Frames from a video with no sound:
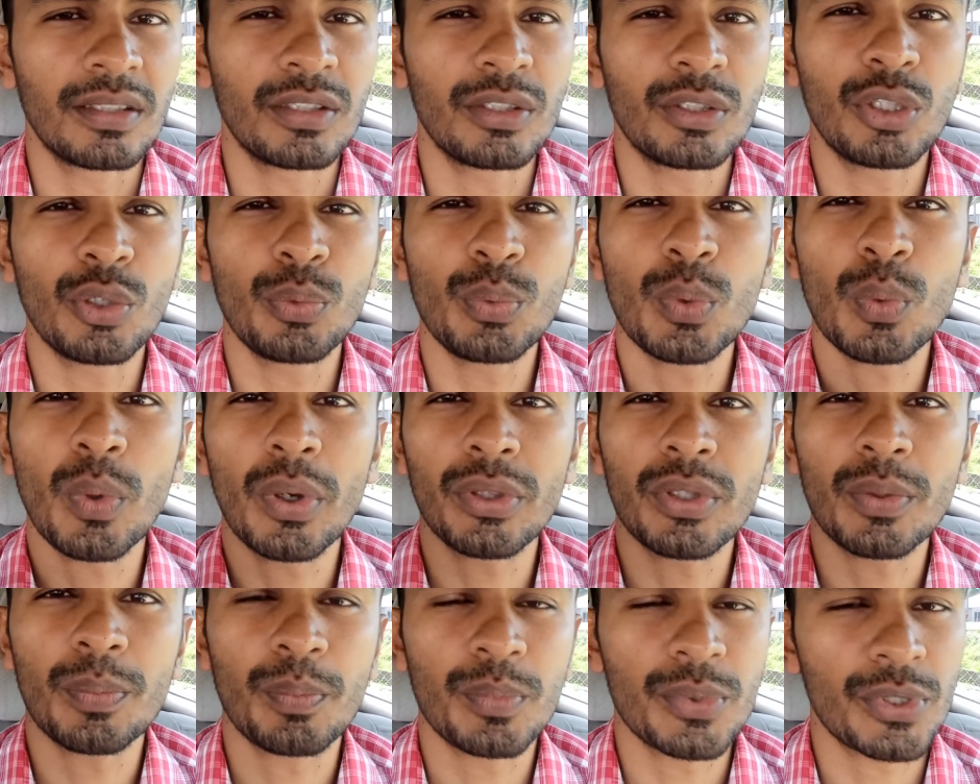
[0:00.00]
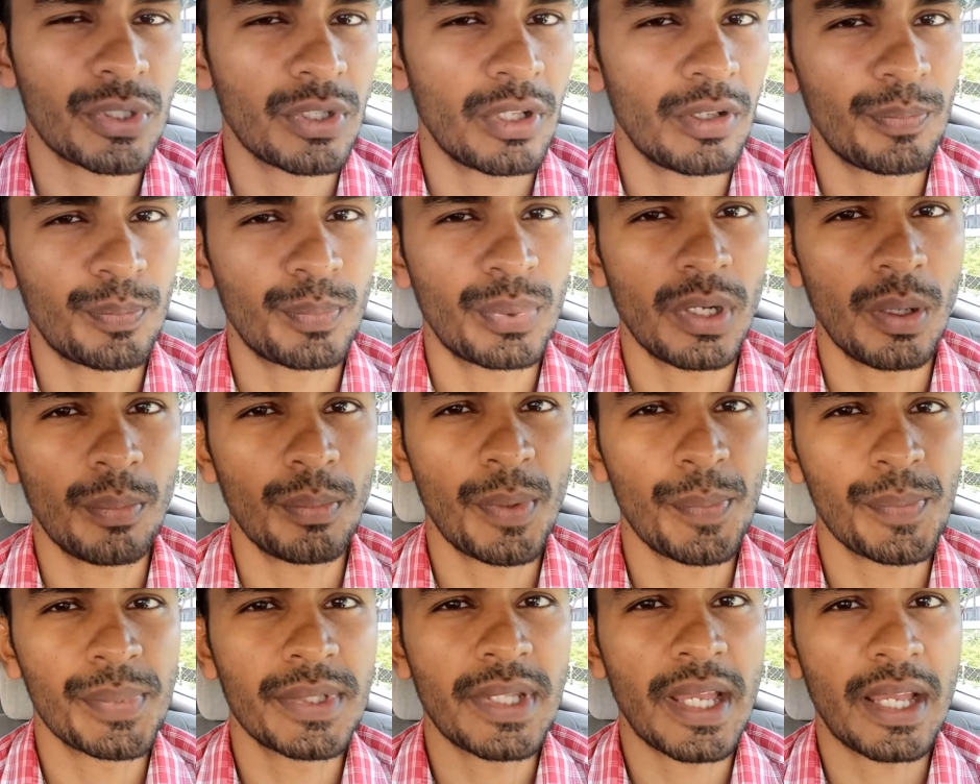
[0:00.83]
Do we want to solve
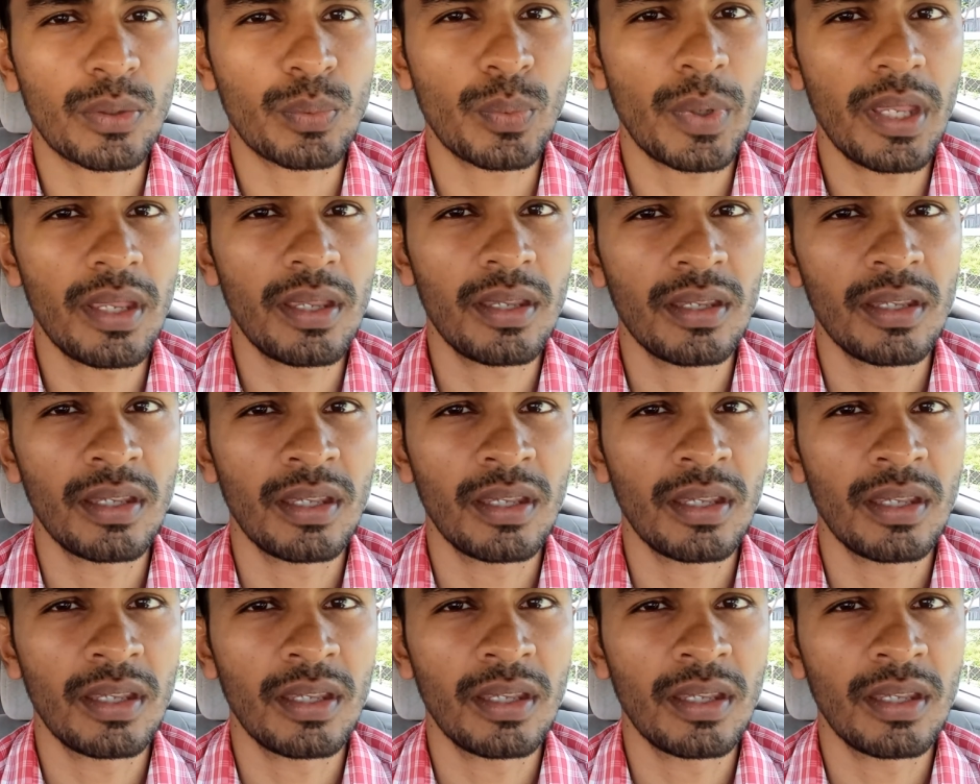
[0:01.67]
problems that way,